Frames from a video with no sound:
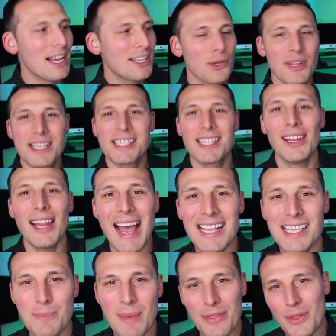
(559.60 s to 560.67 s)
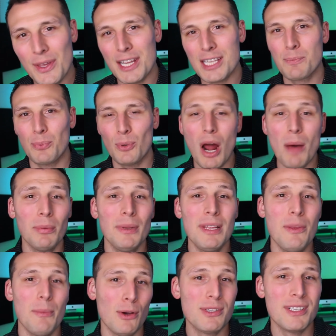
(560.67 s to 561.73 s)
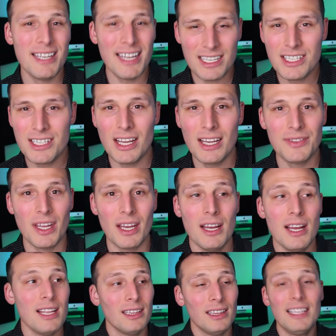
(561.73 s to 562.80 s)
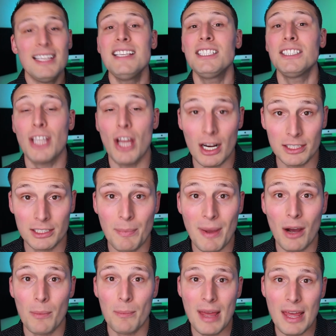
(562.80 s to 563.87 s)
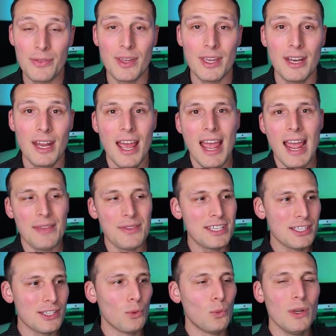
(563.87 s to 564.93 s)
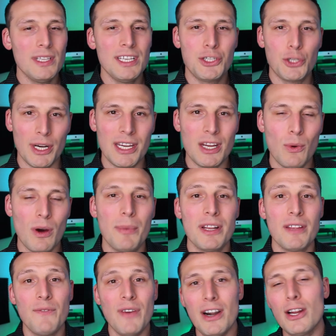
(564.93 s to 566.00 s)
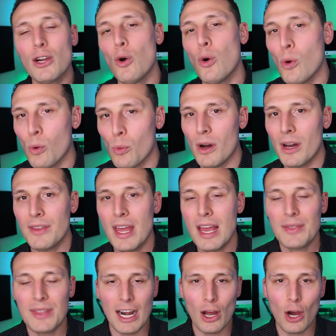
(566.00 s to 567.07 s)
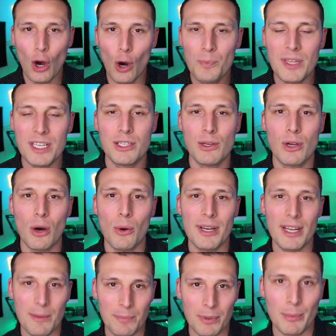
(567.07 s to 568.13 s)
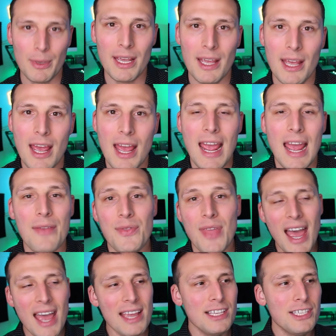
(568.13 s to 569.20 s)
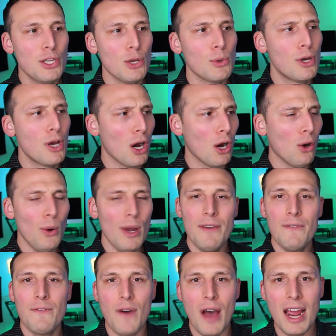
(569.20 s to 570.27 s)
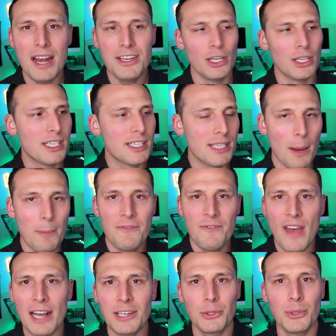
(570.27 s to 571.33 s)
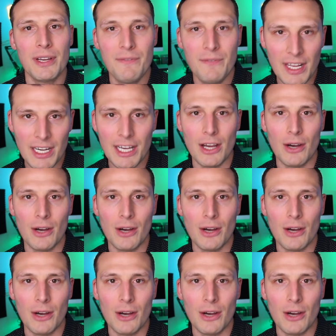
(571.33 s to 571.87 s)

so this last method is probably the most ninja and the least talked about method. And this is a really tricky one, but a very cool one that I hope that you go and implement. and that is to go and find your sub-factory video.